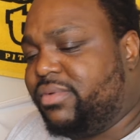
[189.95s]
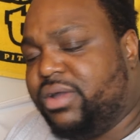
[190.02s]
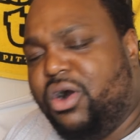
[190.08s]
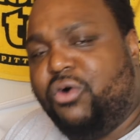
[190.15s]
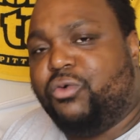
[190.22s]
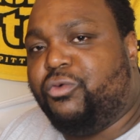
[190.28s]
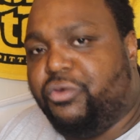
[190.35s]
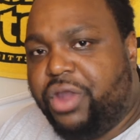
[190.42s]

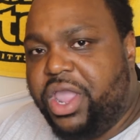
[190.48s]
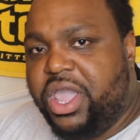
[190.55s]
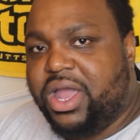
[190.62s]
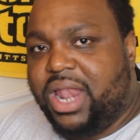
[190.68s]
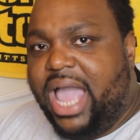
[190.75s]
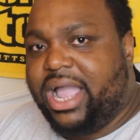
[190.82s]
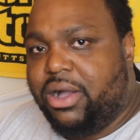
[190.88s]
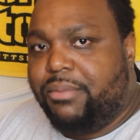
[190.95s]
a real,
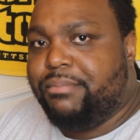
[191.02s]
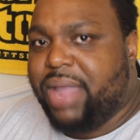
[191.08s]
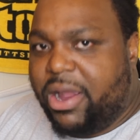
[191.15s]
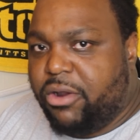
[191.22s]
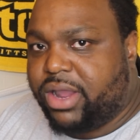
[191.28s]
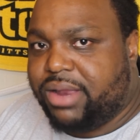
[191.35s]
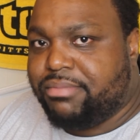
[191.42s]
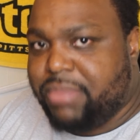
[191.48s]
like,
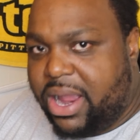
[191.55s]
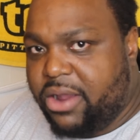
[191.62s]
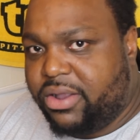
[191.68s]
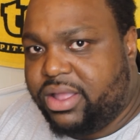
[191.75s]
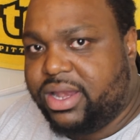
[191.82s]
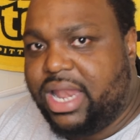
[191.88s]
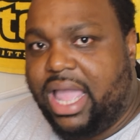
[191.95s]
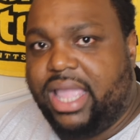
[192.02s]
American,
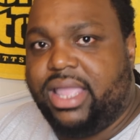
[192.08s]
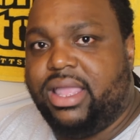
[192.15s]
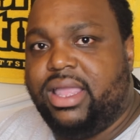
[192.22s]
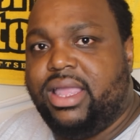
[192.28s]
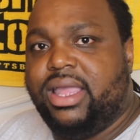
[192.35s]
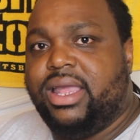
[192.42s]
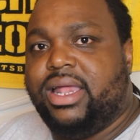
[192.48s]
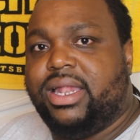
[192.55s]
like
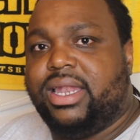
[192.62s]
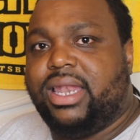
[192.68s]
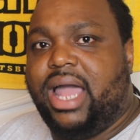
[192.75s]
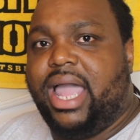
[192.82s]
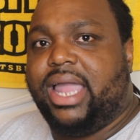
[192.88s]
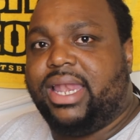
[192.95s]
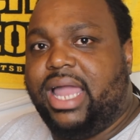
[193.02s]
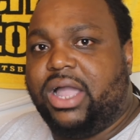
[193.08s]
an
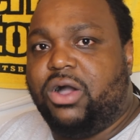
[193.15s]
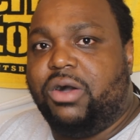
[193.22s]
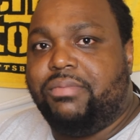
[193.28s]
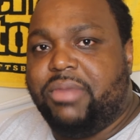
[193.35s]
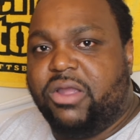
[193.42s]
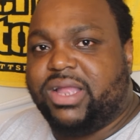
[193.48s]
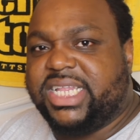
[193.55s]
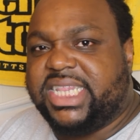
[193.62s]

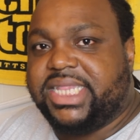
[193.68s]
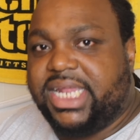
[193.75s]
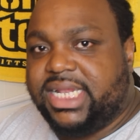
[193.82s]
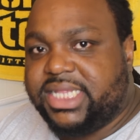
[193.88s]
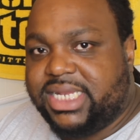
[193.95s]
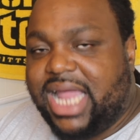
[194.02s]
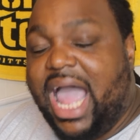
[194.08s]
American citizen.